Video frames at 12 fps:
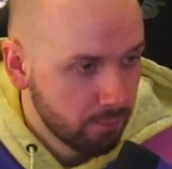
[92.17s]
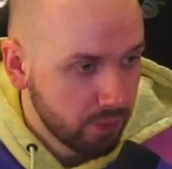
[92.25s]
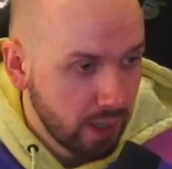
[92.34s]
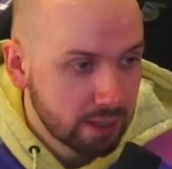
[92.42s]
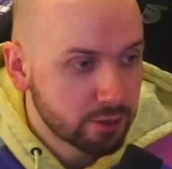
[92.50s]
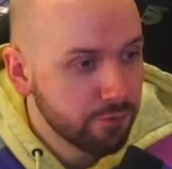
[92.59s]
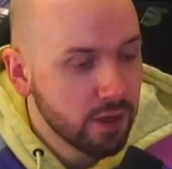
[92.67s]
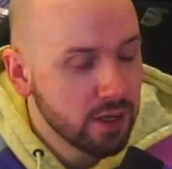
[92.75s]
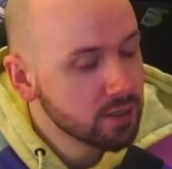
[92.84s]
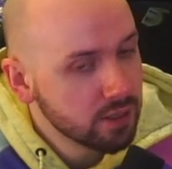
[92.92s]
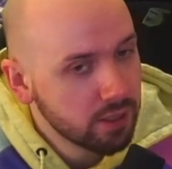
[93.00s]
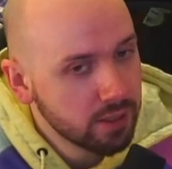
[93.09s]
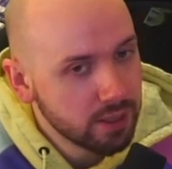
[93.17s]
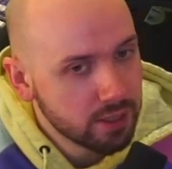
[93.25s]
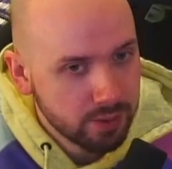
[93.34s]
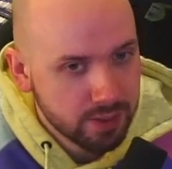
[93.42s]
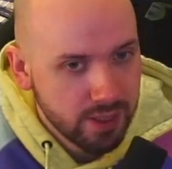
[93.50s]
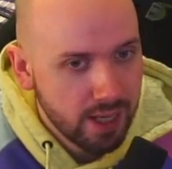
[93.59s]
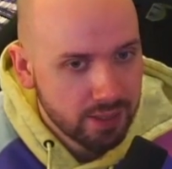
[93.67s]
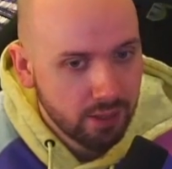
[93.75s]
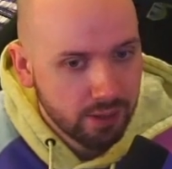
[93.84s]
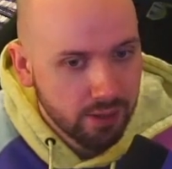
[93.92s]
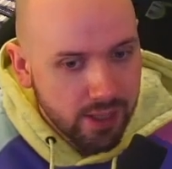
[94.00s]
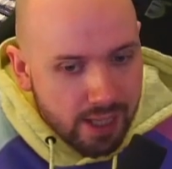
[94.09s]
That's the first thing you need to assess.
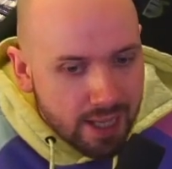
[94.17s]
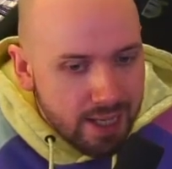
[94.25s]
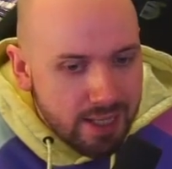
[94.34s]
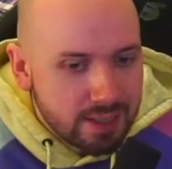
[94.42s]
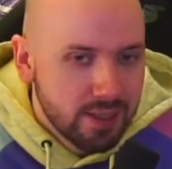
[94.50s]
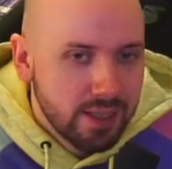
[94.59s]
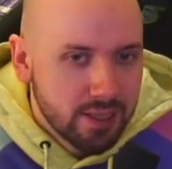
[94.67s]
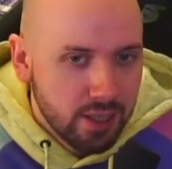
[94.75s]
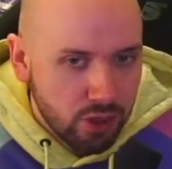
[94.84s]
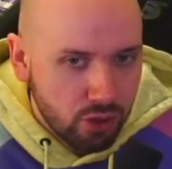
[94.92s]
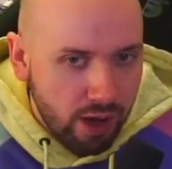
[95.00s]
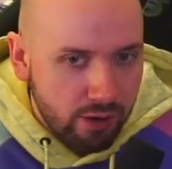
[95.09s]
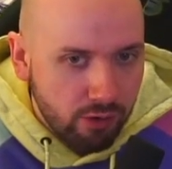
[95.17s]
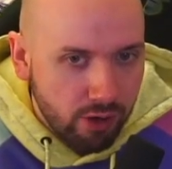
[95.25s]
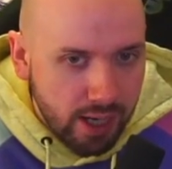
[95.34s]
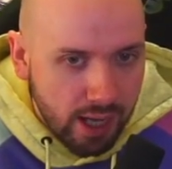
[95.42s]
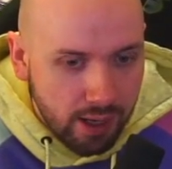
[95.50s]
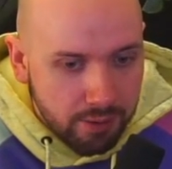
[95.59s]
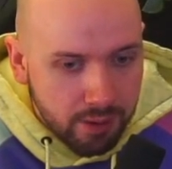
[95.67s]
Like, is this a threat right now?